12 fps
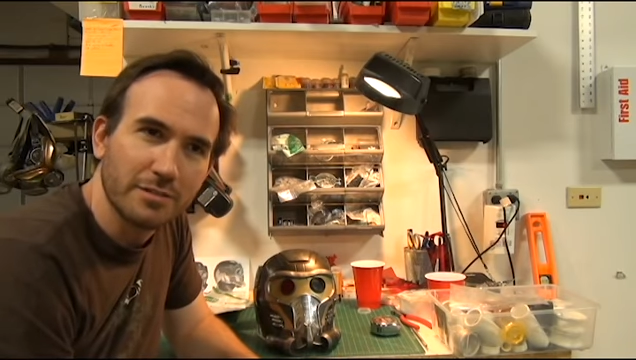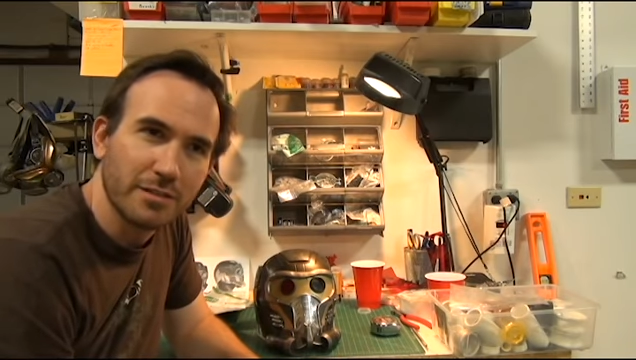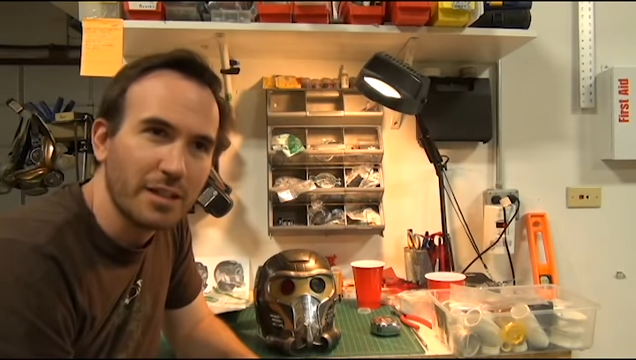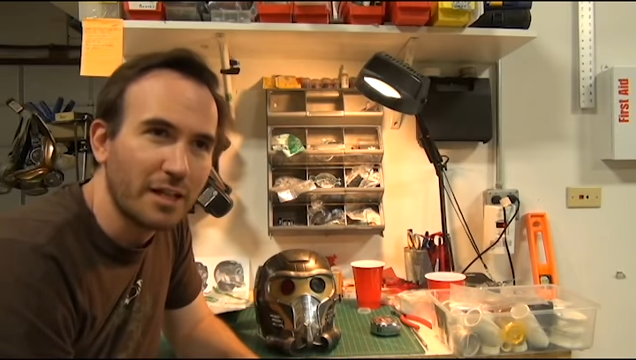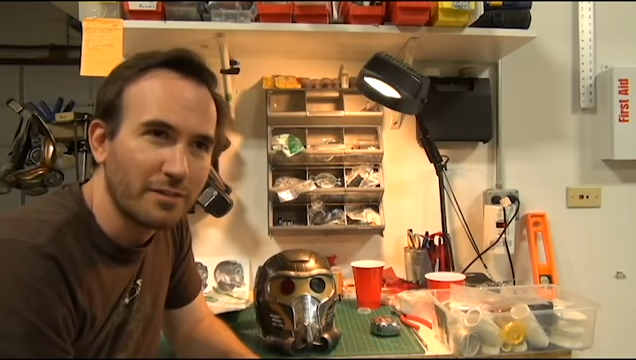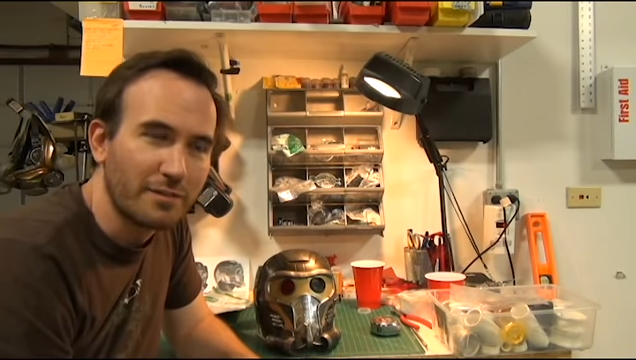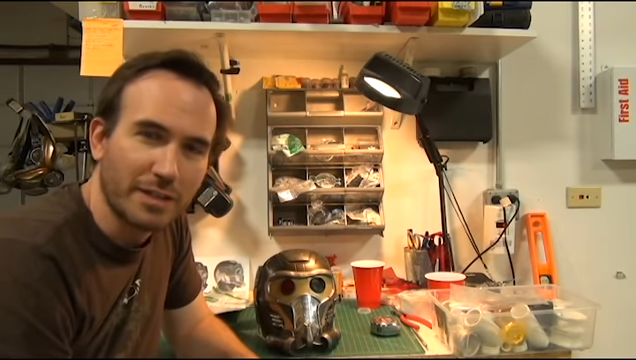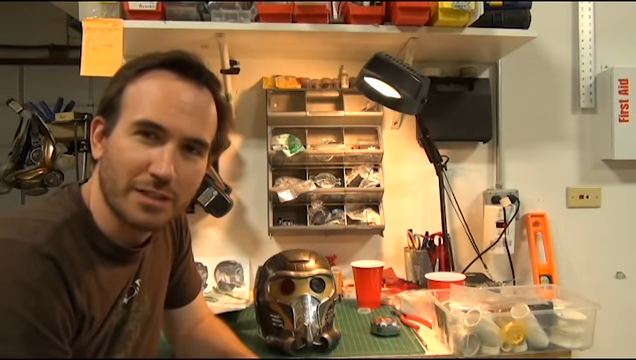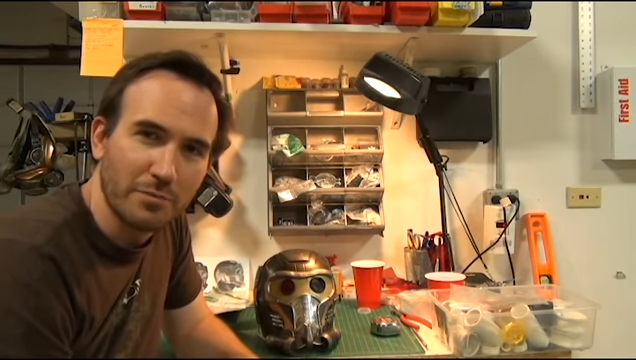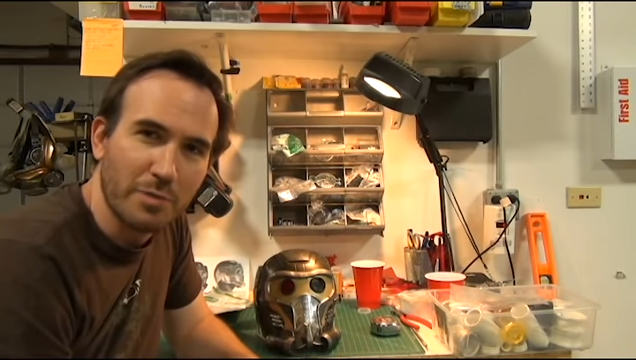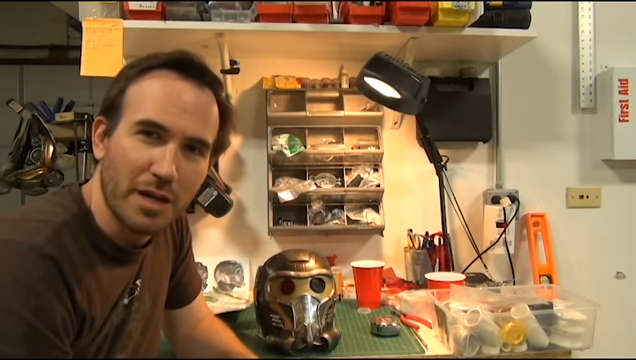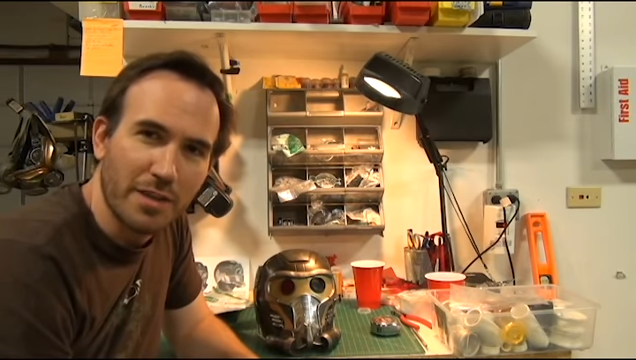not
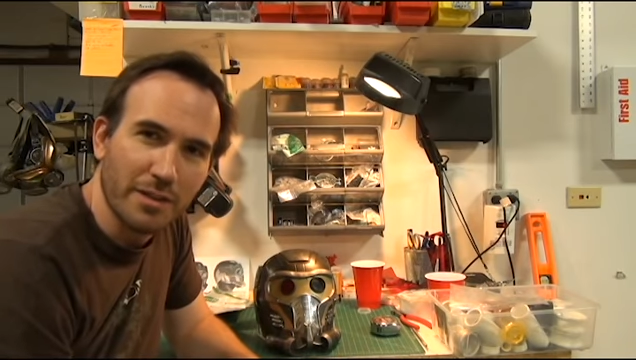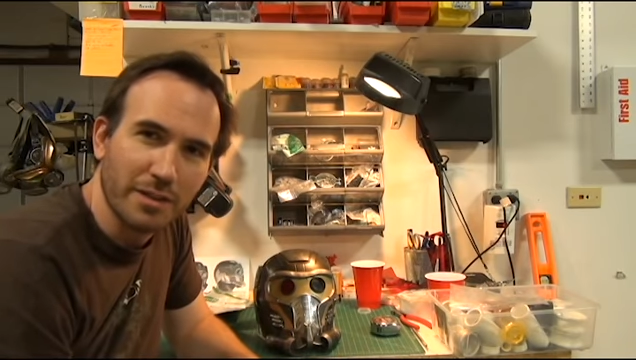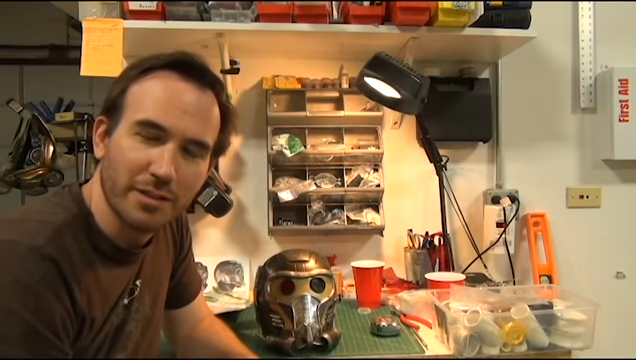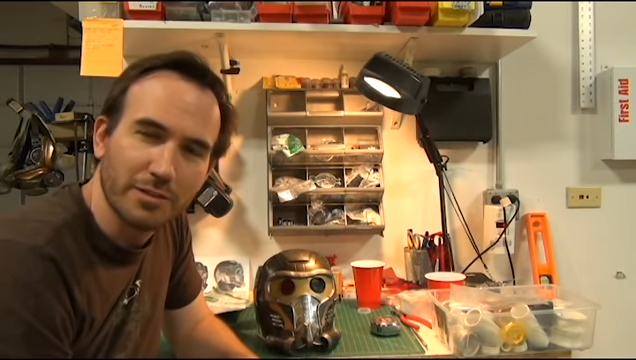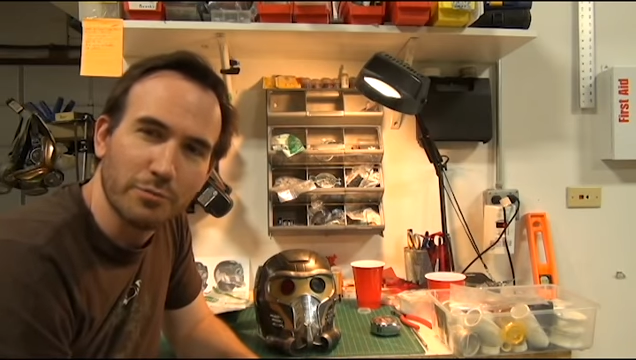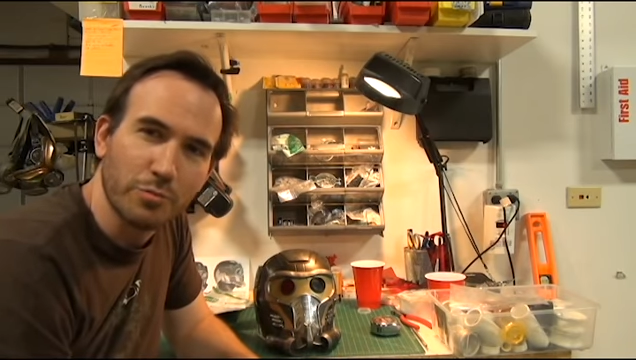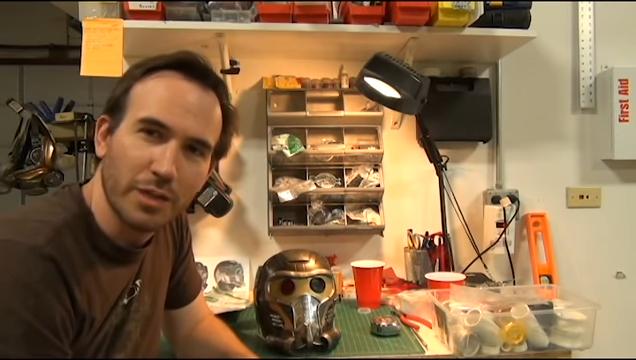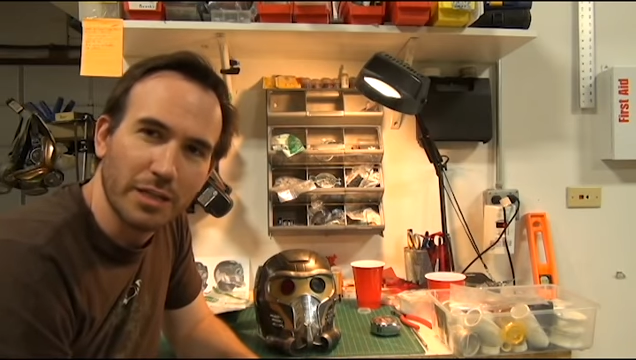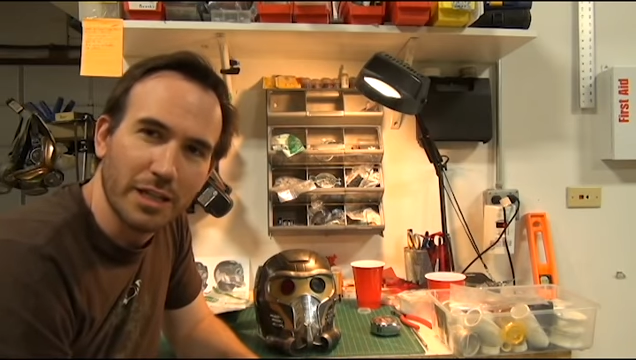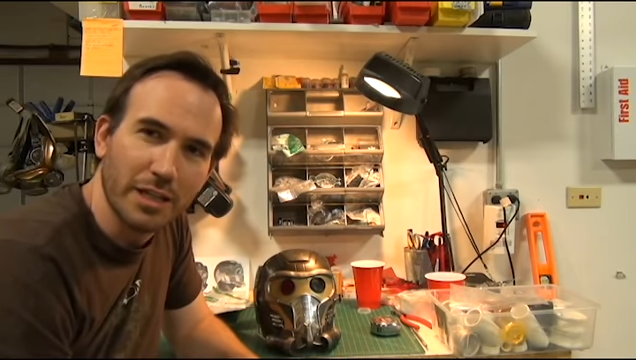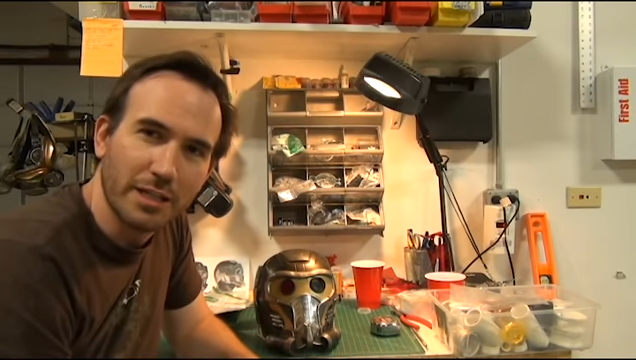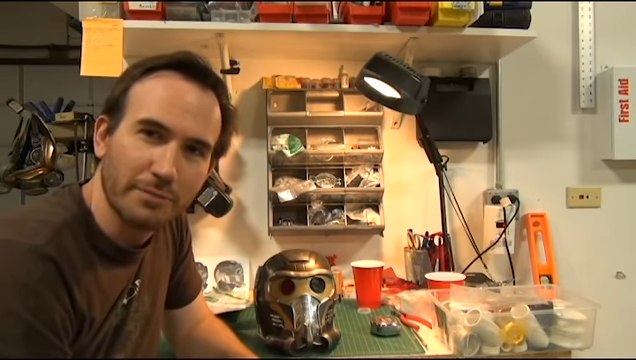affected by the bright
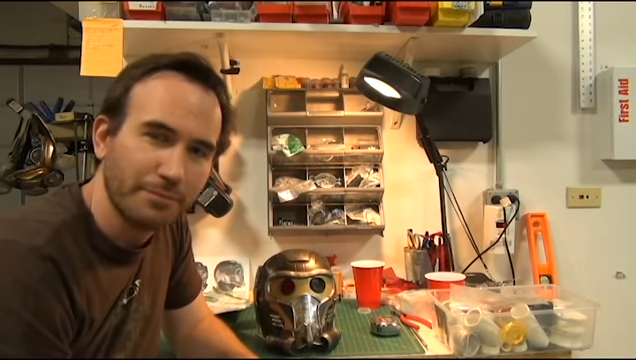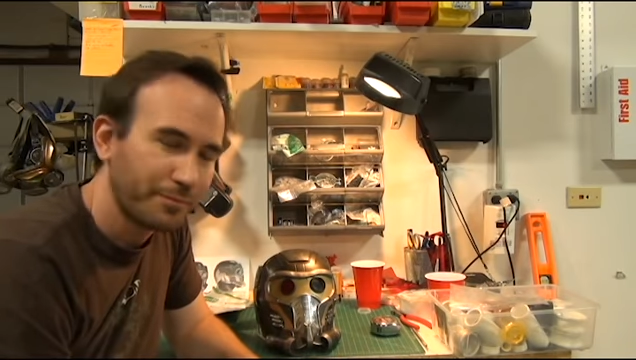light.